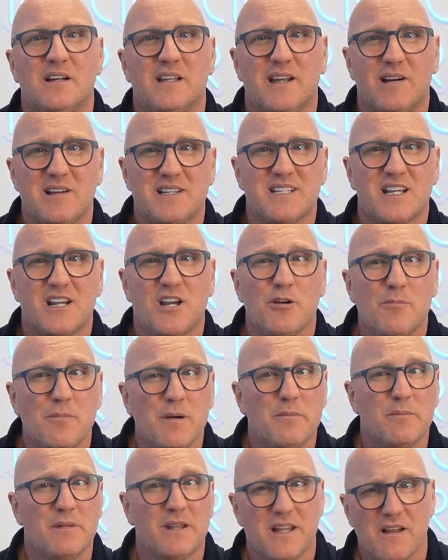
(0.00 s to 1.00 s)
Now, it's a
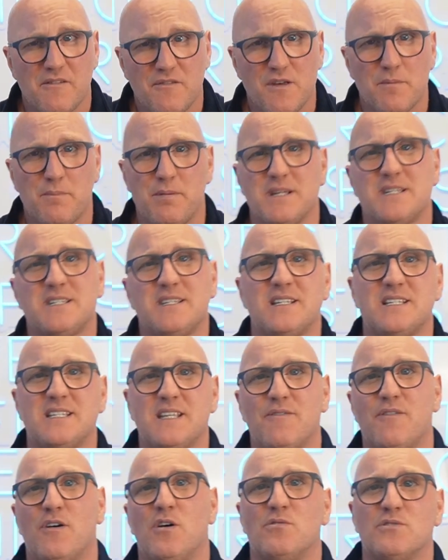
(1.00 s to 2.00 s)
commitment that if your business
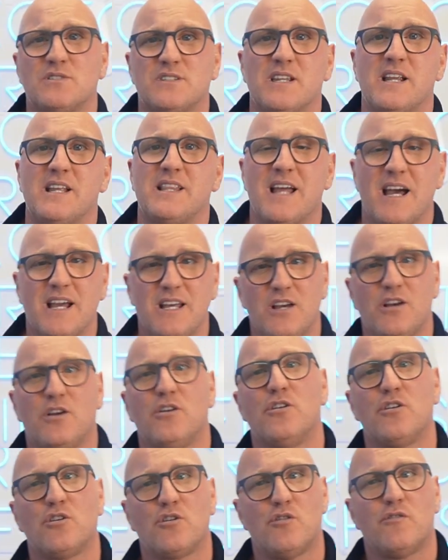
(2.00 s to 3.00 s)
defaults on a debt, you're
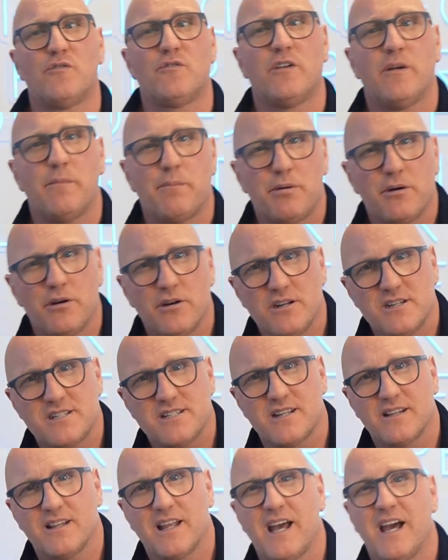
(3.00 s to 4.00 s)
going to cover it personally.